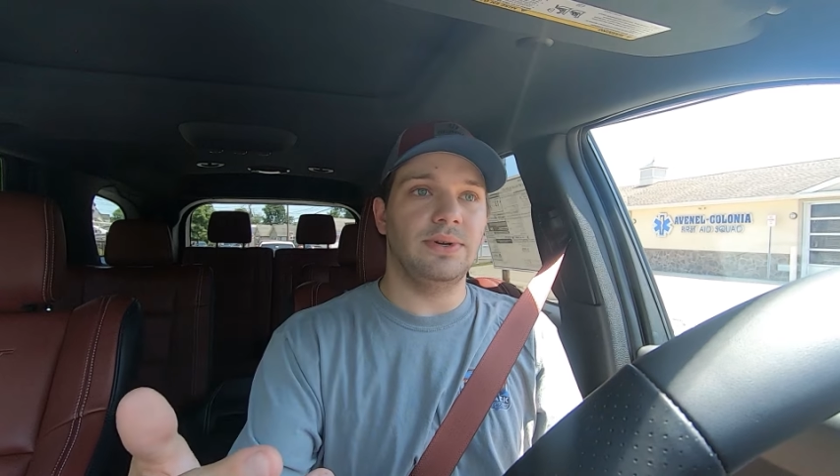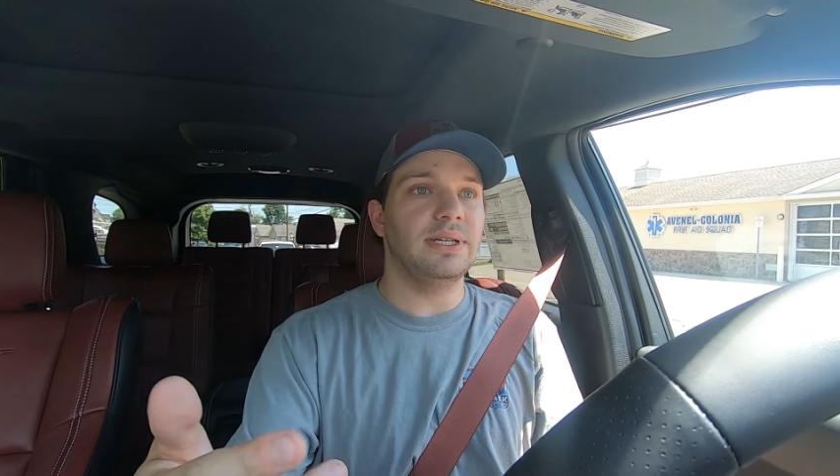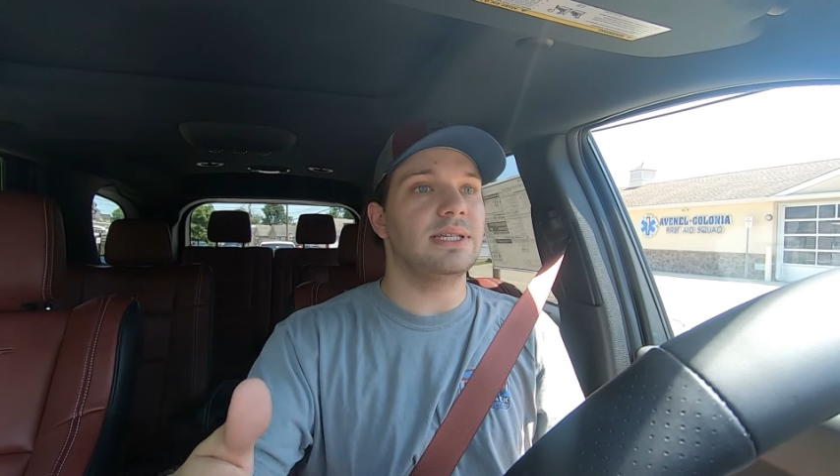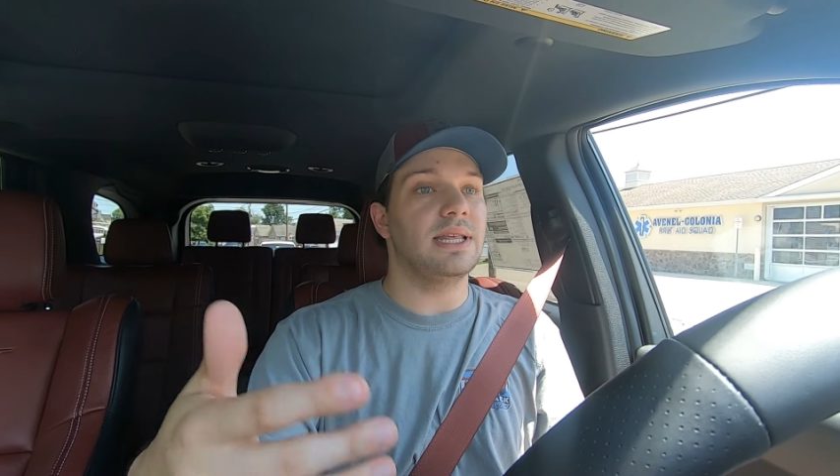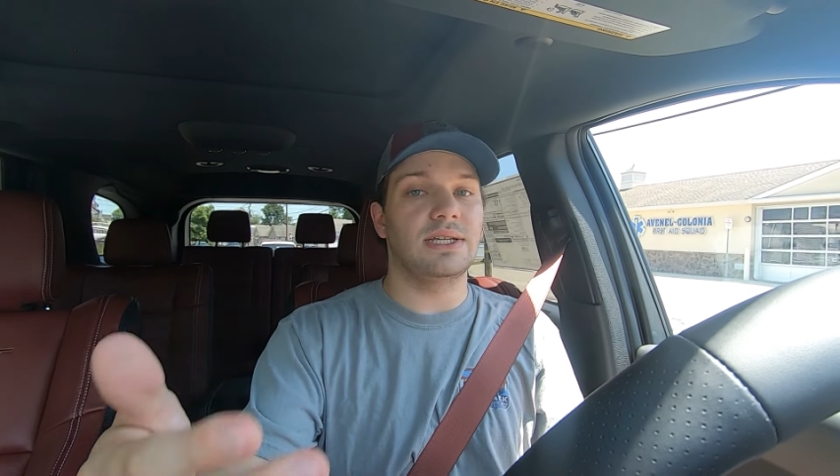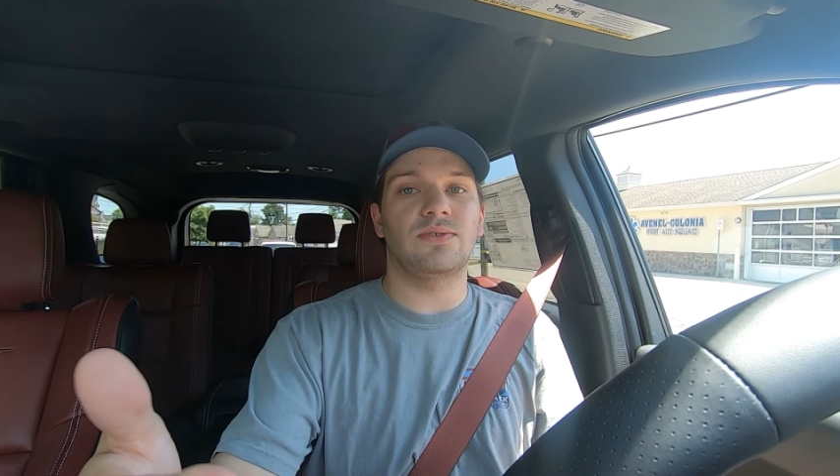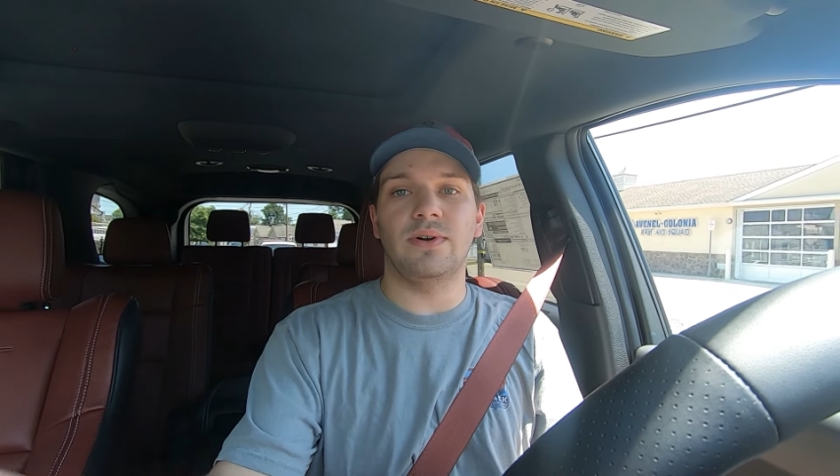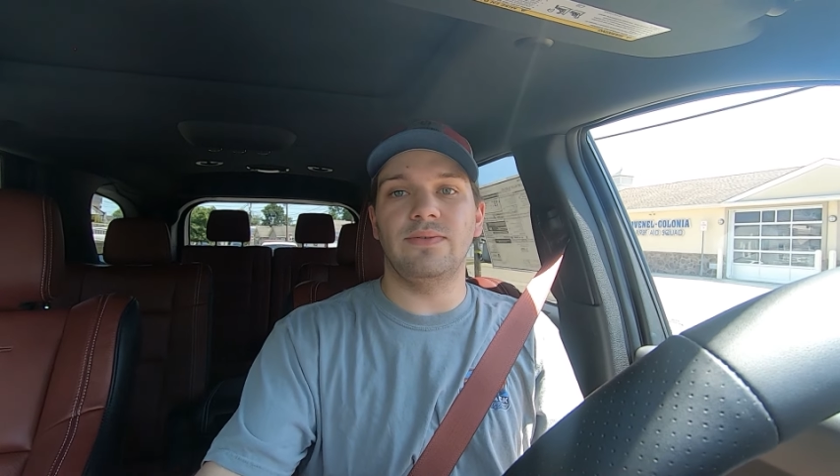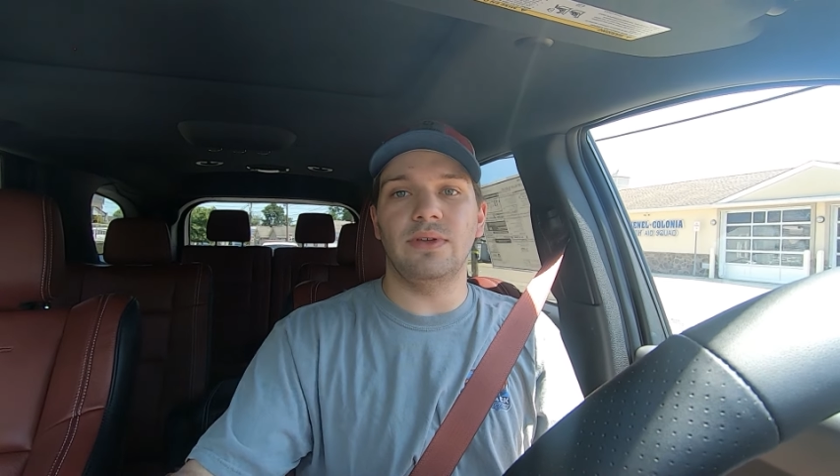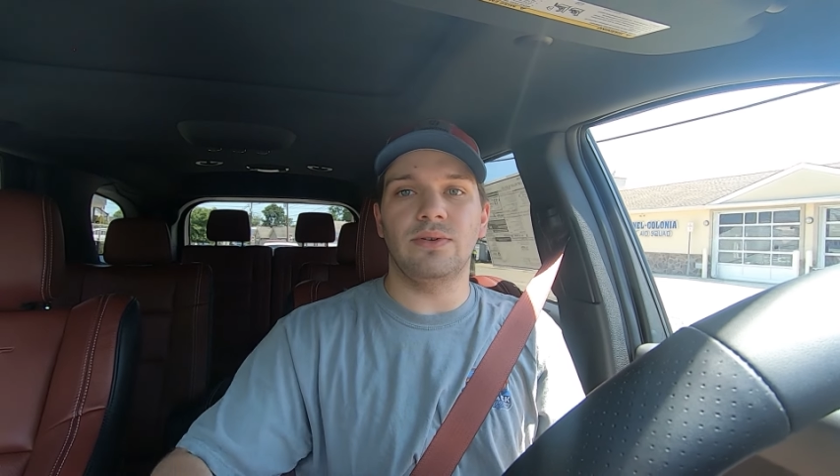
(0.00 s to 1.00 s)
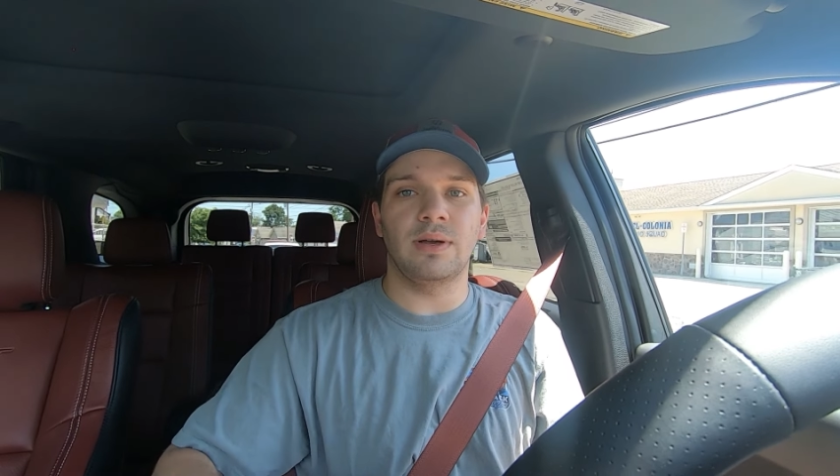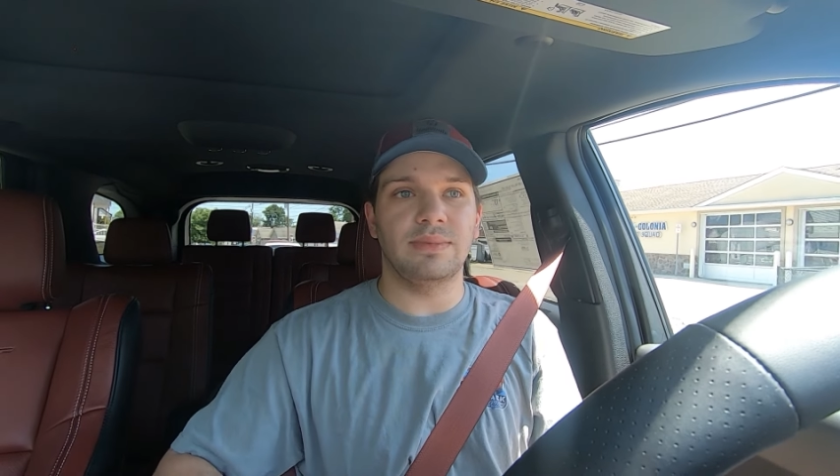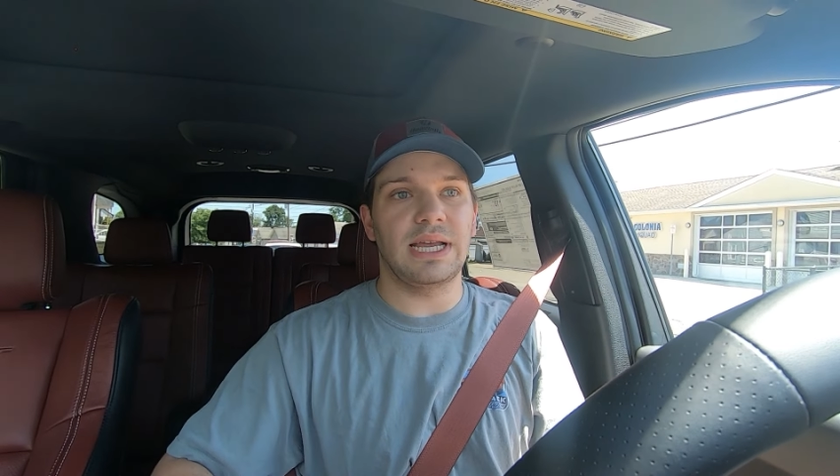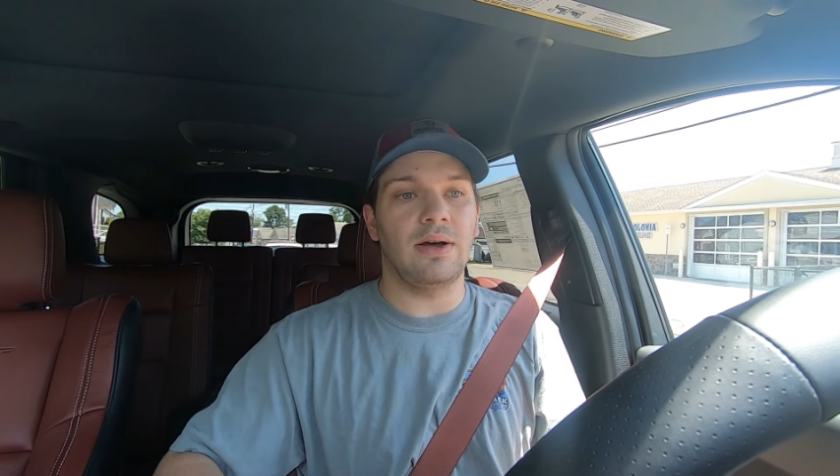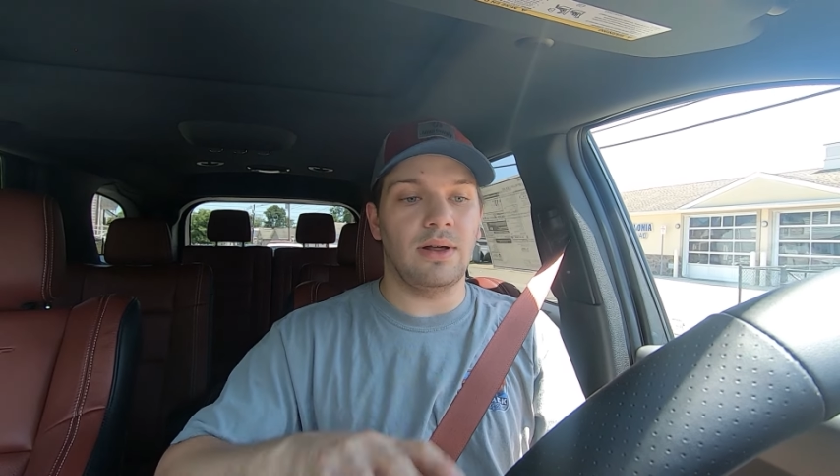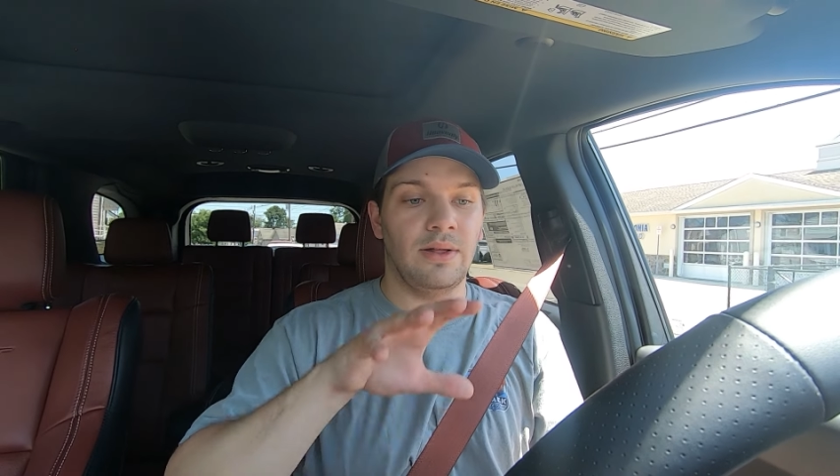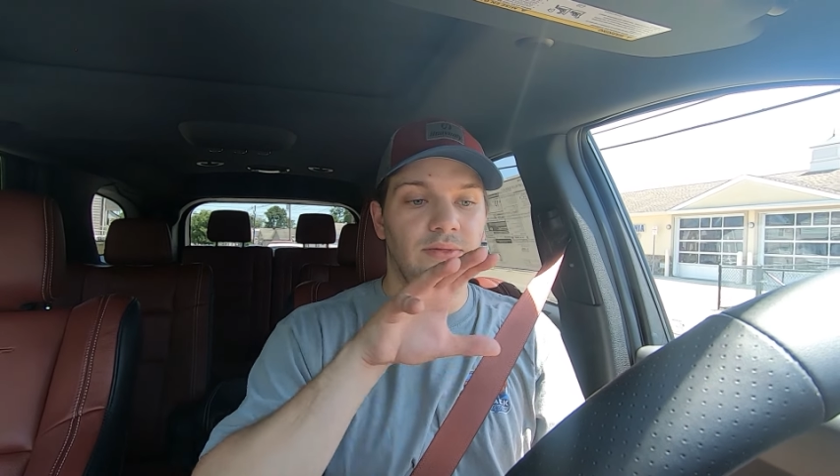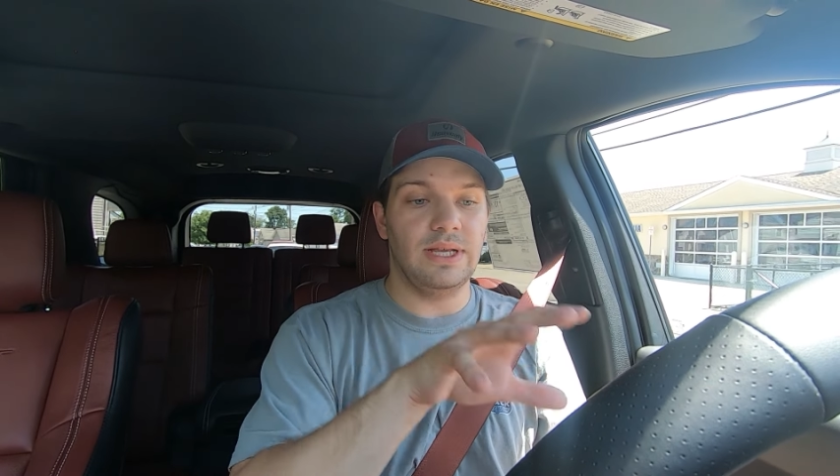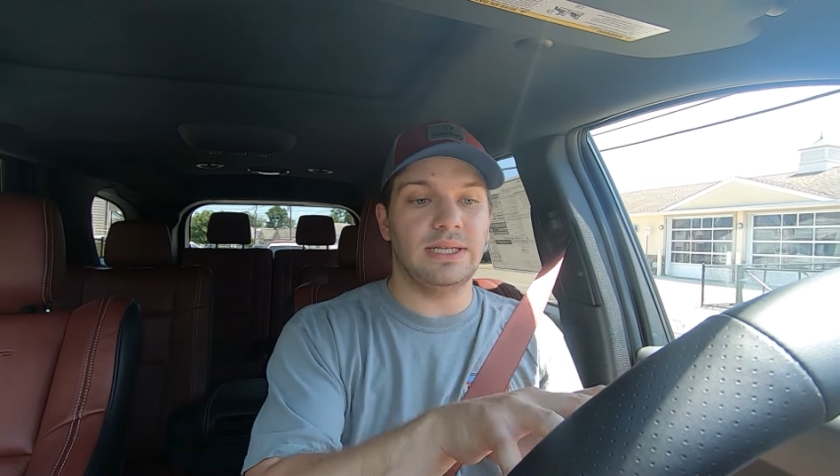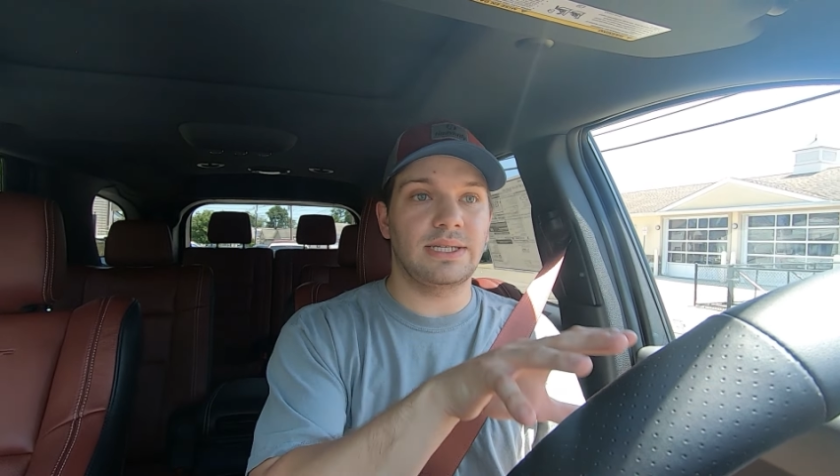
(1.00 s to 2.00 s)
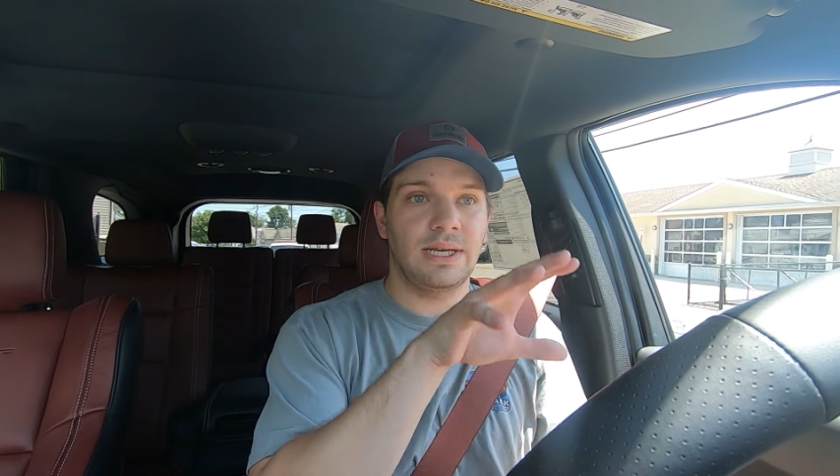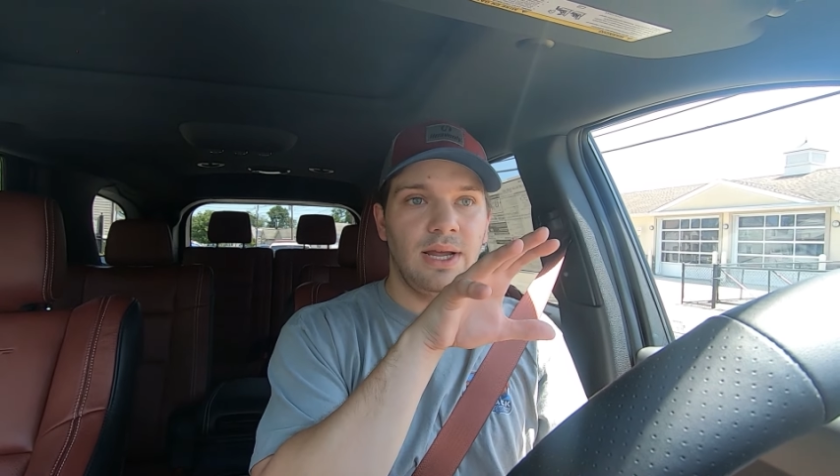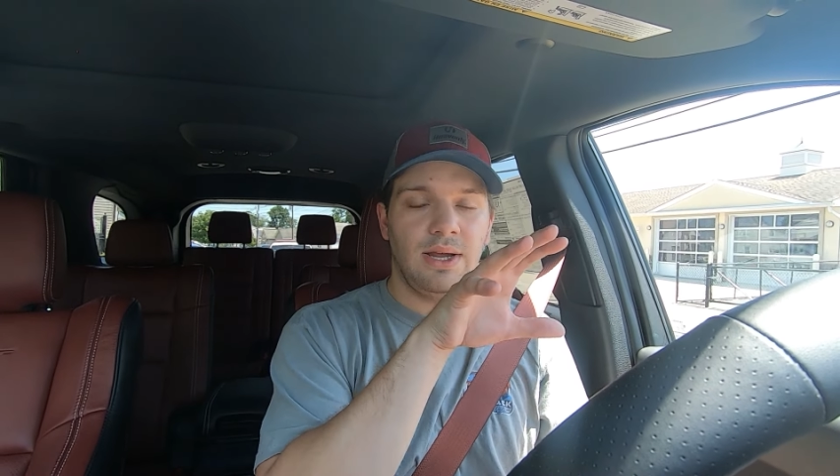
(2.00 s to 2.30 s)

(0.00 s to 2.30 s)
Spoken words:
as this review comes out on this